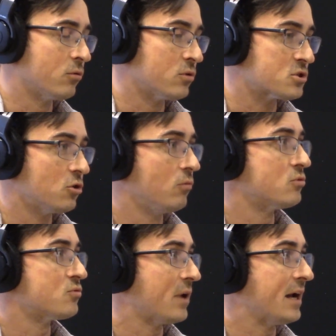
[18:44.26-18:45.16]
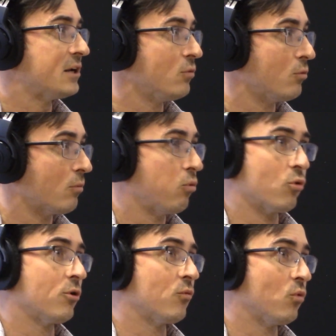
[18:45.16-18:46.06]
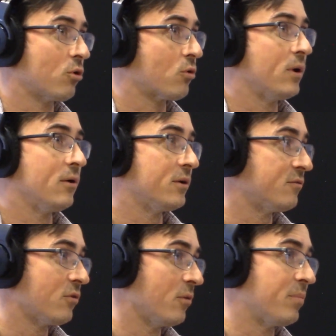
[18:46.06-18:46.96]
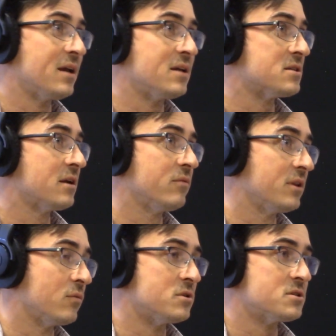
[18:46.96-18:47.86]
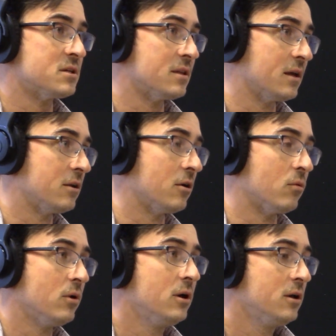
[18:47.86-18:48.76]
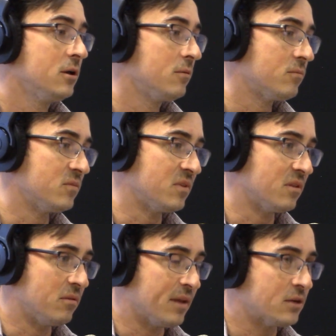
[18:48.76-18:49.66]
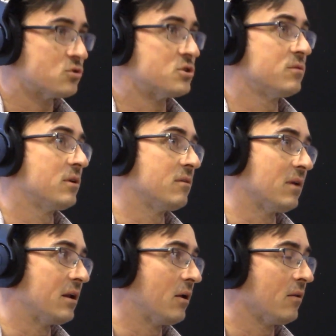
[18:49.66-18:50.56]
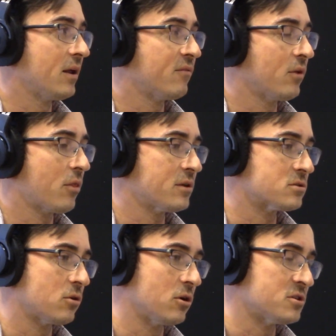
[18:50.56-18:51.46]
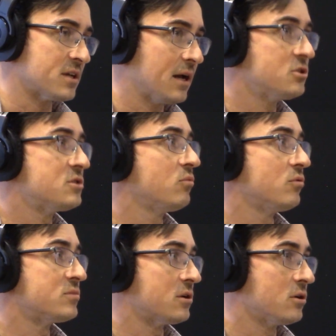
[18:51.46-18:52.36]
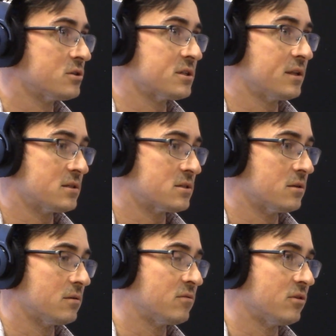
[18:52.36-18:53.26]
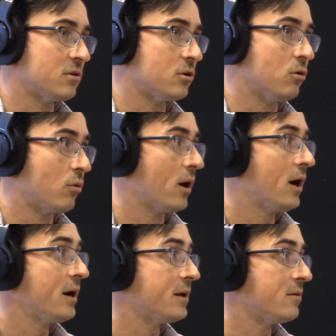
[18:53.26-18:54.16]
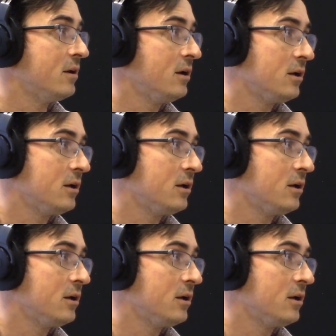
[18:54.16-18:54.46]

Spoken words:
Chris Gobler's annual report on water quality for the bays and everything. We see that, nitrogen and a lot of other things are causing algae blooms and causing things to go awry. And,